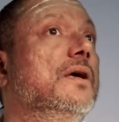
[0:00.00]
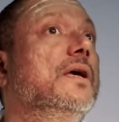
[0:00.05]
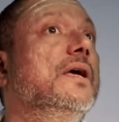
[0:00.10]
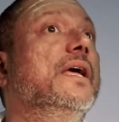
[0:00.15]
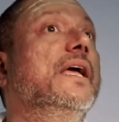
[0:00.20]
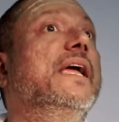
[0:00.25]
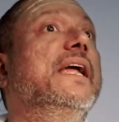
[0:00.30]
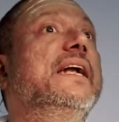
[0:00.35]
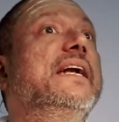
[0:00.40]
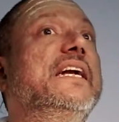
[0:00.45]

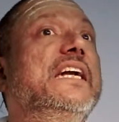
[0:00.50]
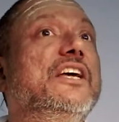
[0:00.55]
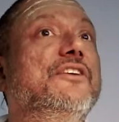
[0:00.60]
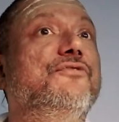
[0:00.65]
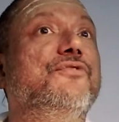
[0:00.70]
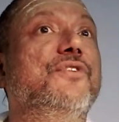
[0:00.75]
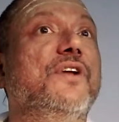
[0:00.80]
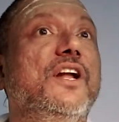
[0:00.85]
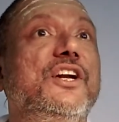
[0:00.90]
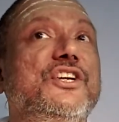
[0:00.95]
it
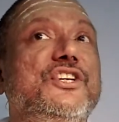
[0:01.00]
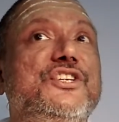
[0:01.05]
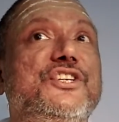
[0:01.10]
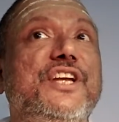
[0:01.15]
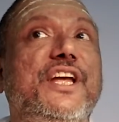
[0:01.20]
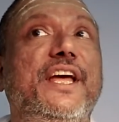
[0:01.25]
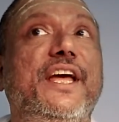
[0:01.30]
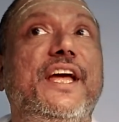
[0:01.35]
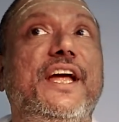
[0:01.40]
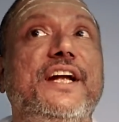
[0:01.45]

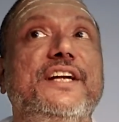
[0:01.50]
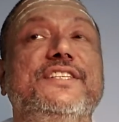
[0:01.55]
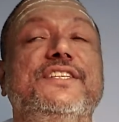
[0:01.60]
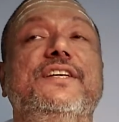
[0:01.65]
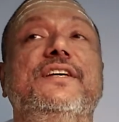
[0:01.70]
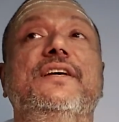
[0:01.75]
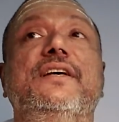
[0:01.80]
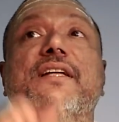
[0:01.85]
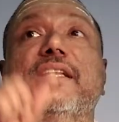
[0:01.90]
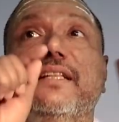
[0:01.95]
differentiates,
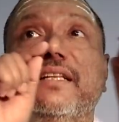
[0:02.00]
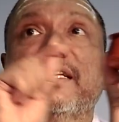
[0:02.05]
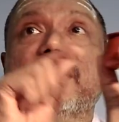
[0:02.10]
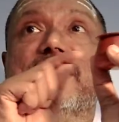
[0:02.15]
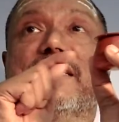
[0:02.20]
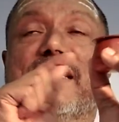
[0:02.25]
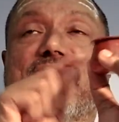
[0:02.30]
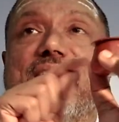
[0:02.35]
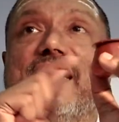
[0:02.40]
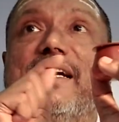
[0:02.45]
this
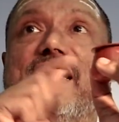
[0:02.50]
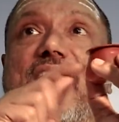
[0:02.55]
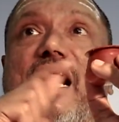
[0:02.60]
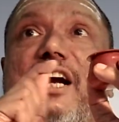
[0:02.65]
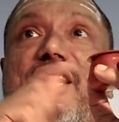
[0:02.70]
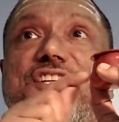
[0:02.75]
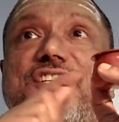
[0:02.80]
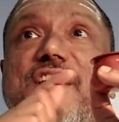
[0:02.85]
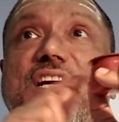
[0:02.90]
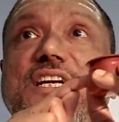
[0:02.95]
red
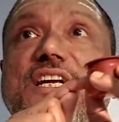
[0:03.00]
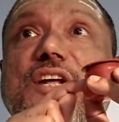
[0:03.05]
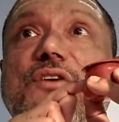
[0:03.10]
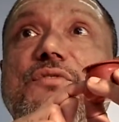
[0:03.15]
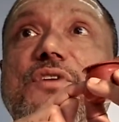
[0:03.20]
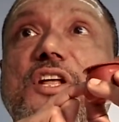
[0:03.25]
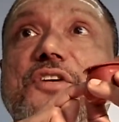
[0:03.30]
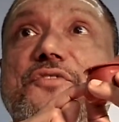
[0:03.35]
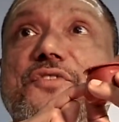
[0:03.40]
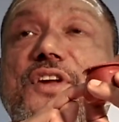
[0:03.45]
adjective
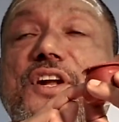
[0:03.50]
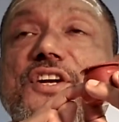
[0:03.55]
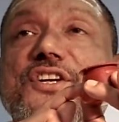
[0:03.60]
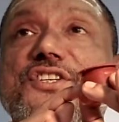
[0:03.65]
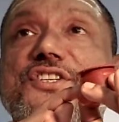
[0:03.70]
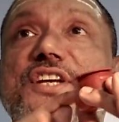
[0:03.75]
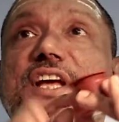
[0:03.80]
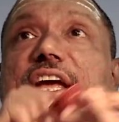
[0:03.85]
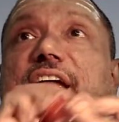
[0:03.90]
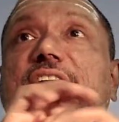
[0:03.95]

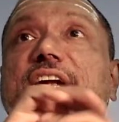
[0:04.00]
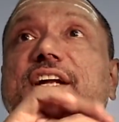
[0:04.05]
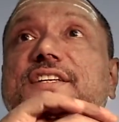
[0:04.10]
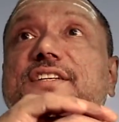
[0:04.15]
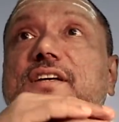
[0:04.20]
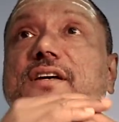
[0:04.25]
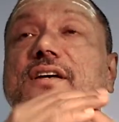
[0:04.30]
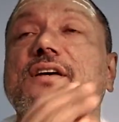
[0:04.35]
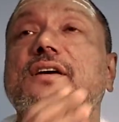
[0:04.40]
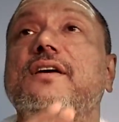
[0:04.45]
differentiates
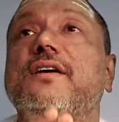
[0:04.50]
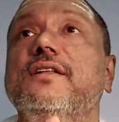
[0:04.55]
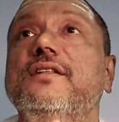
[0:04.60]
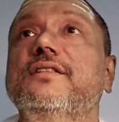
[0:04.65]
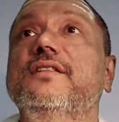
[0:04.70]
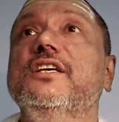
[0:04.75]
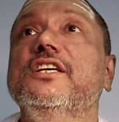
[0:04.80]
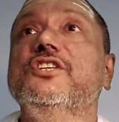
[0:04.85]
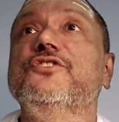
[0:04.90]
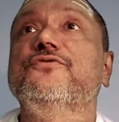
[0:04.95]

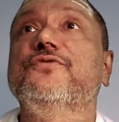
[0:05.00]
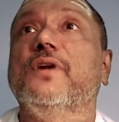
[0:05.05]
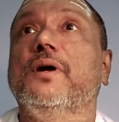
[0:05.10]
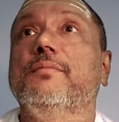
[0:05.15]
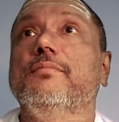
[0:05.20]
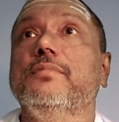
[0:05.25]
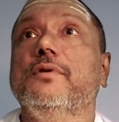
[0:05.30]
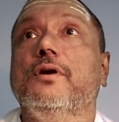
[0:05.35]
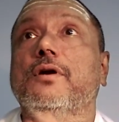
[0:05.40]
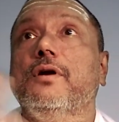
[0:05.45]
this
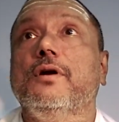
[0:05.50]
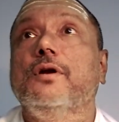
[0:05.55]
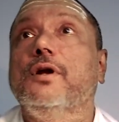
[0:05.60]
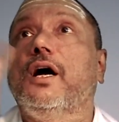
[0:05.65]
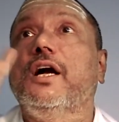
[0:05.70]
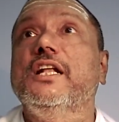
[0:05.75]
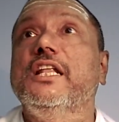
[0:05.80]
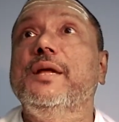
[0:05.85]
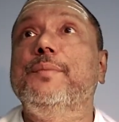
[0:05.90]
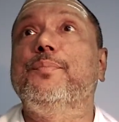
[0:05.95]
from,
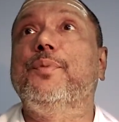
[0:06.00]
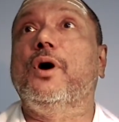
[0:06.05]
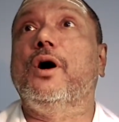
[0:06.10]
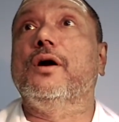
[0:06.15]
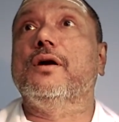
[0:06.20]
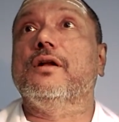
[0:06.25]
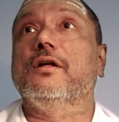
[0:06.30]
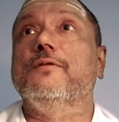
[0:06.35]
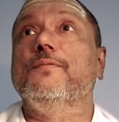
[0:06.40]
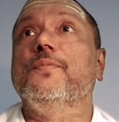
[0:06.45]
not the
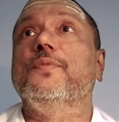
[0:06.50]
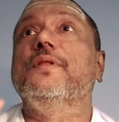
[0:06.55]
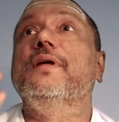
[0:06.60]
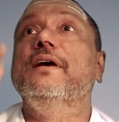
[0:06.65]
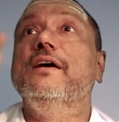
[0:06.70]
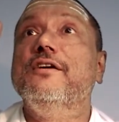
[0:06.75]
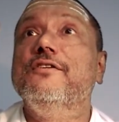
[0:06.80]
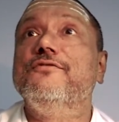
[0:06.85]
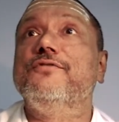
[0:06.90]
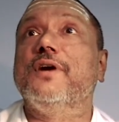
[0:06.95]
pot,
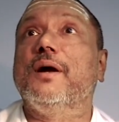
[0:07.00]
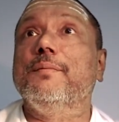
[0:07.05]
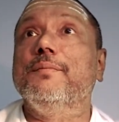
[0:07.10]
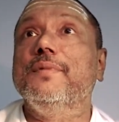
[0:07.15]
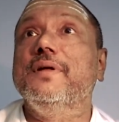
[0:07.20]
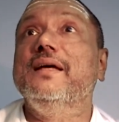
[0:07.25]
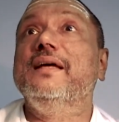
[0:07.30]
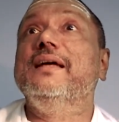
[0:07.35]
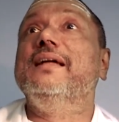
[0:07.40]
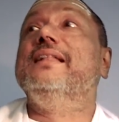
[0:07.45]
from
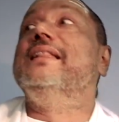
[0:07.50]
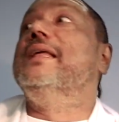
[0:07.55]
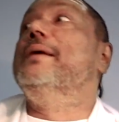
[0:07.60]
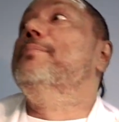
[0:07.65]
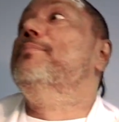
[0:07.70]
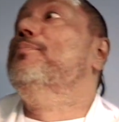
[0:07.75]
the